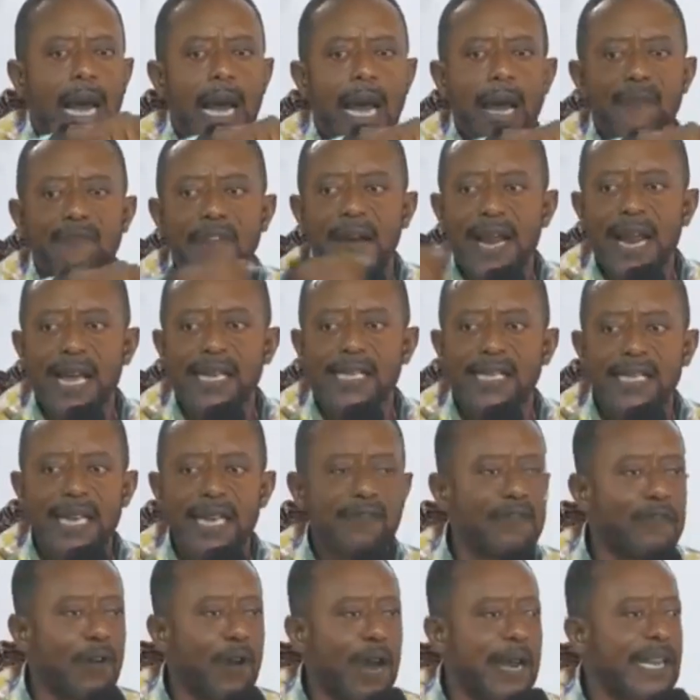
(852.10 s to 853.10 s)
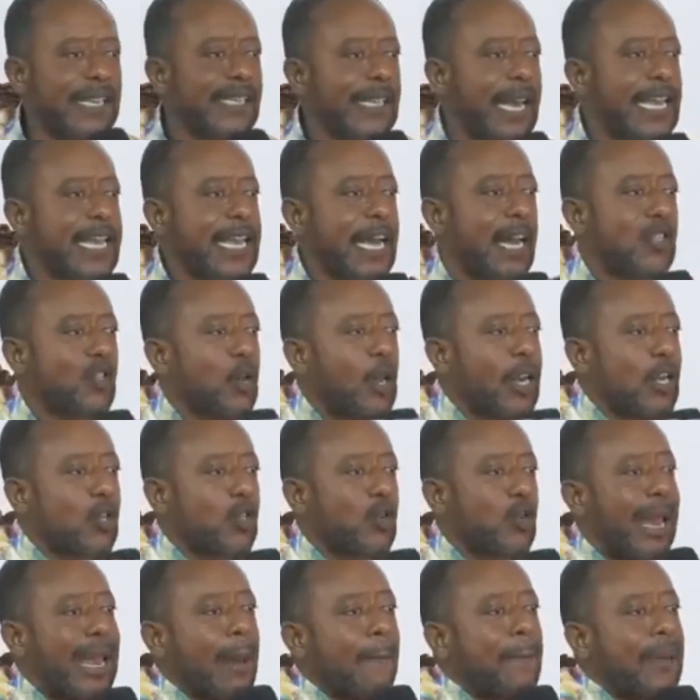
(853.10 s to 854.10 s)
Pharisee for say yes, give
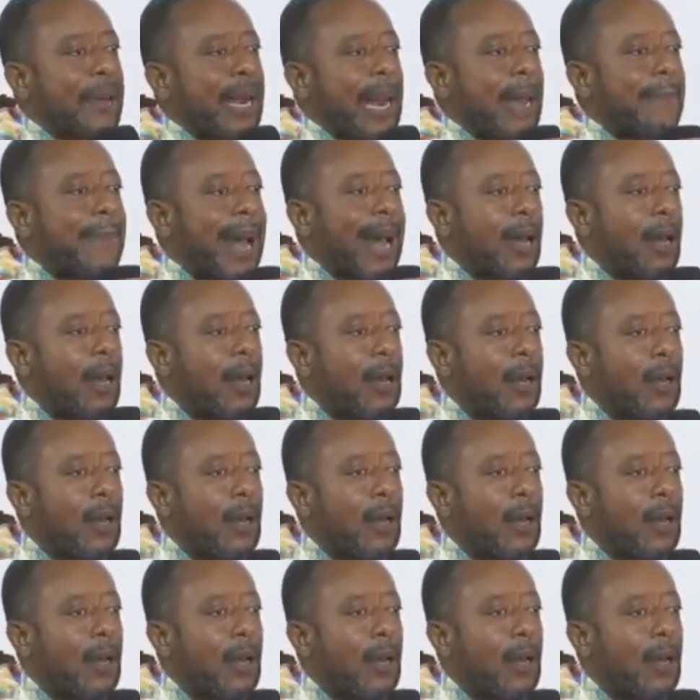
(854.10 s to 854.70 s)
so I am planning.